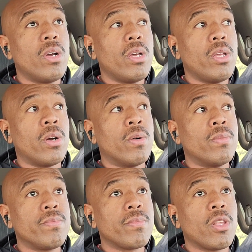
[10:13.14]

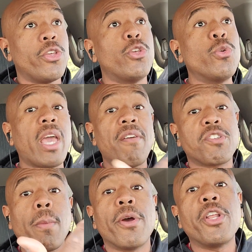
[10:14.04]
you gave
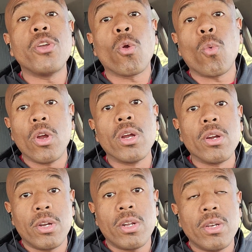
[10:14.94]
somebody your
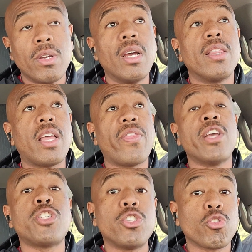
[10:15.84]
word that they
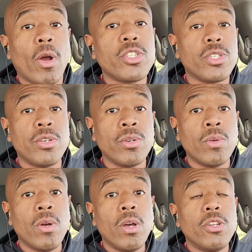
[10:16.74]
should trust
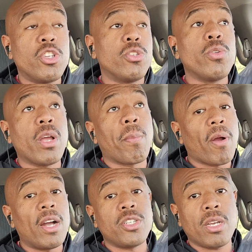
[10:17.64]
you to do their
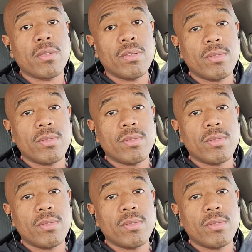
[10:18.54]
project.